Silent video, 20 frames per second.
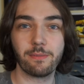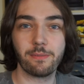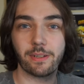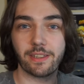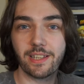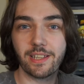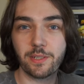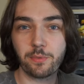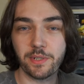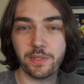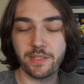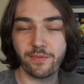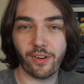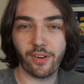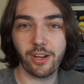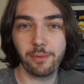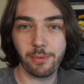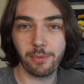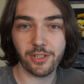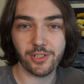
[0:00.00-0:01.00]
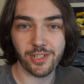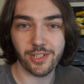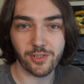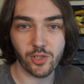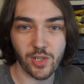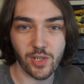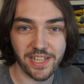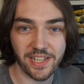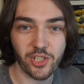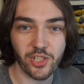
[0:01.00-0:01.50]
But this one's very much a
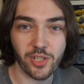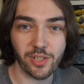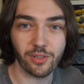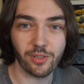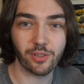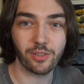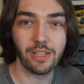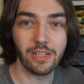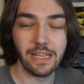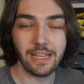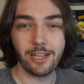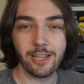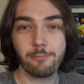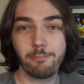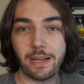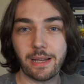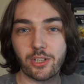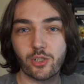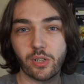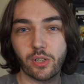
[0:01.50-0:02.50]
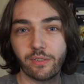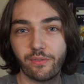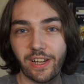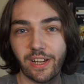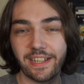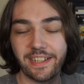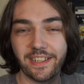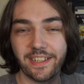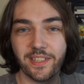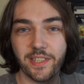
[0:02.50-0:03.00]
traditional
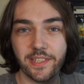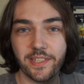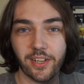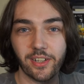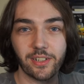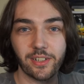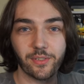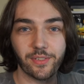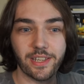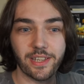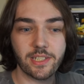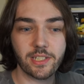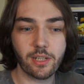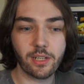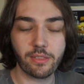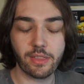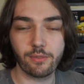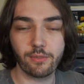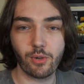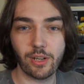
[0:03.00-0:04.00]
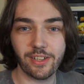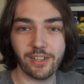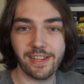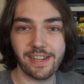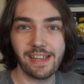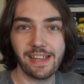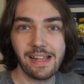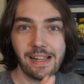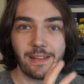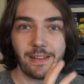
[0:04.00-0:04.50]
Metroidvania style. There's nothing
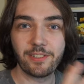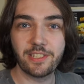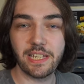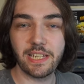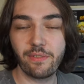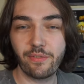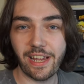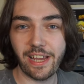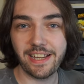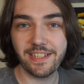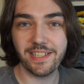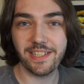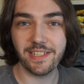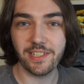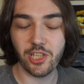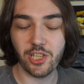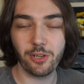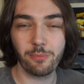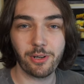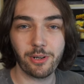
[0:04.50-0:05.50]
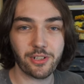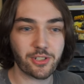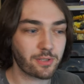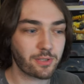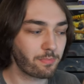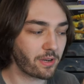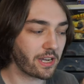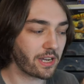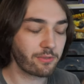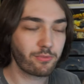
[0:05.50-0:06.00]
really deviating too much,
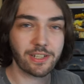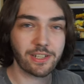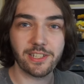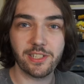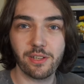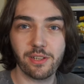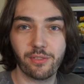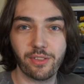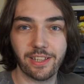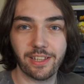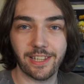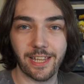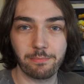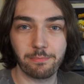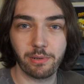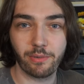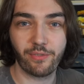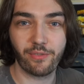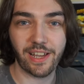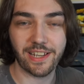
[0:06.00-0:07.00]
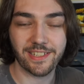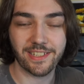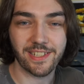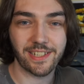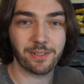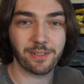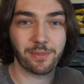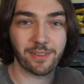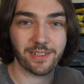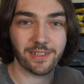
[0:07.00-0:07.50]
but I really do think they perfected
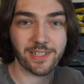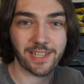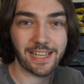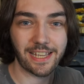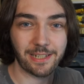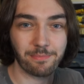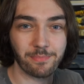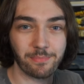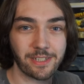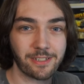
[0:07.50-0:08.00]
it with this game.